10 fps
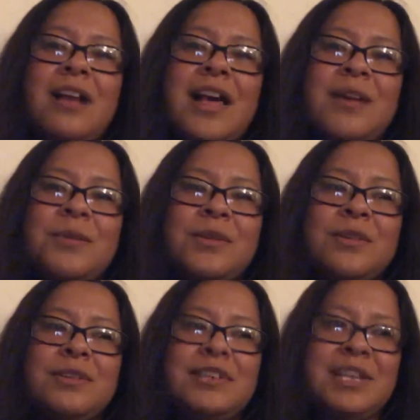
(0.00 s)
I
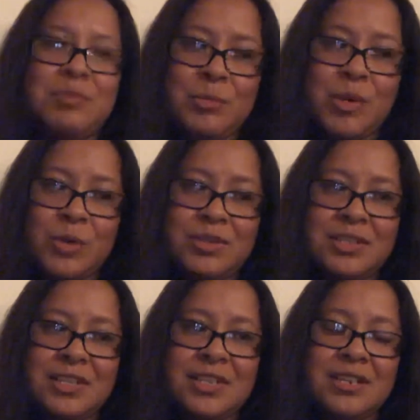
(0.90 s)
will keep you
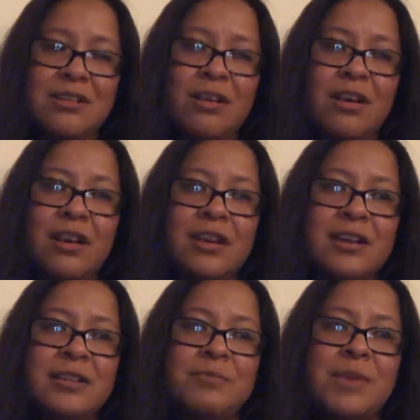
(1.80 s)
posted
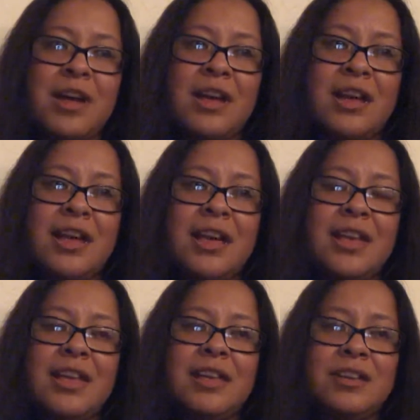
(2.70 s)
on
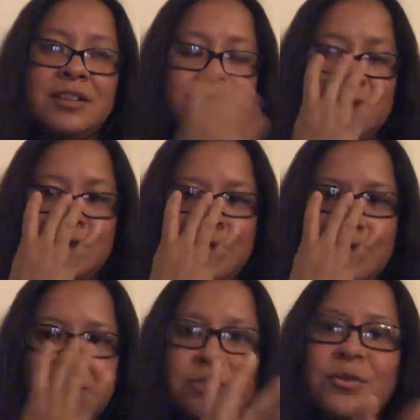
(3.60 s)
my
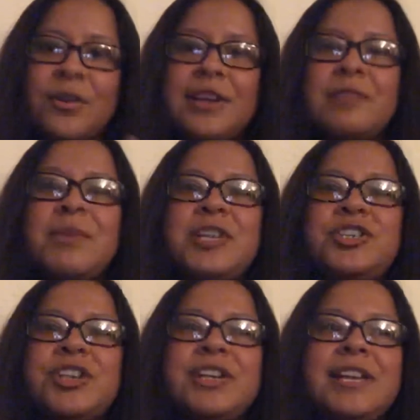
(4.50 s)
story and my
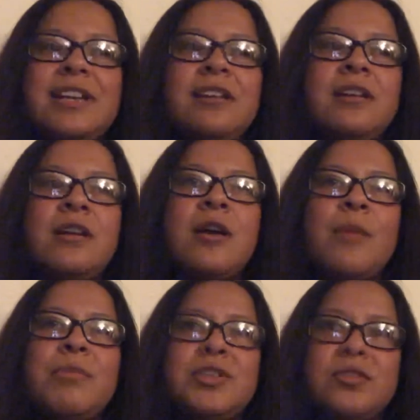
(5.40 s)
journey.
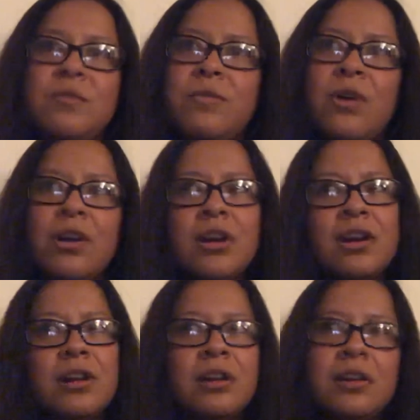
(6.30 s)
But so
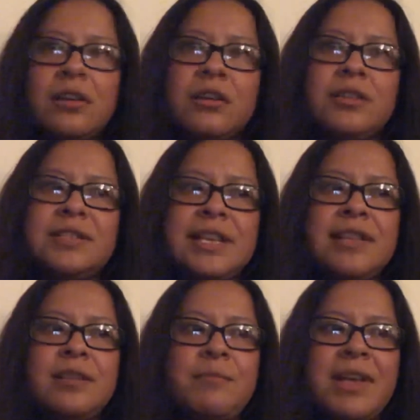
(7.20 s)
far, taking
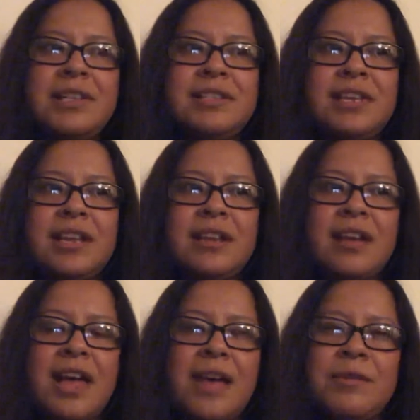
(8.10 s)
the medicine,
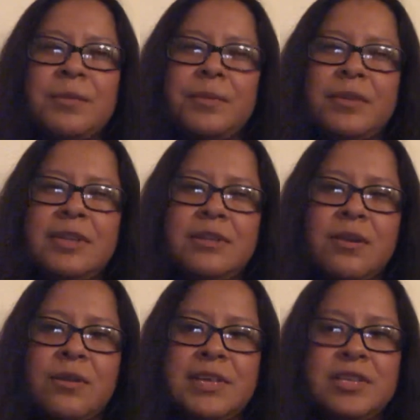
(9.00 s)
I haven't really
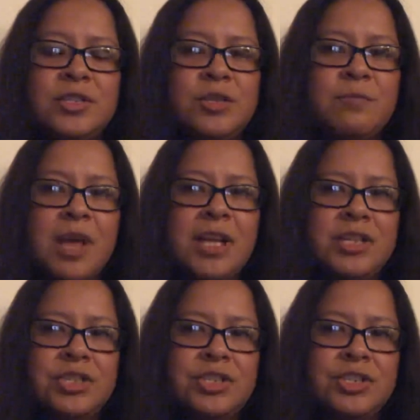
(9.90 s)
noticed too
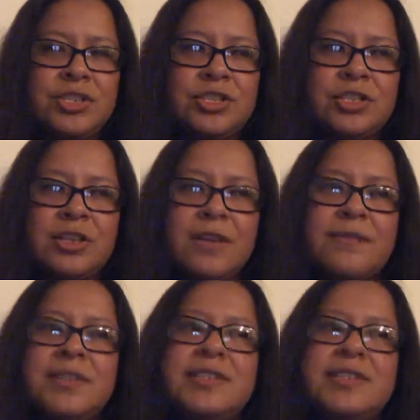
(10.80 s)
much of a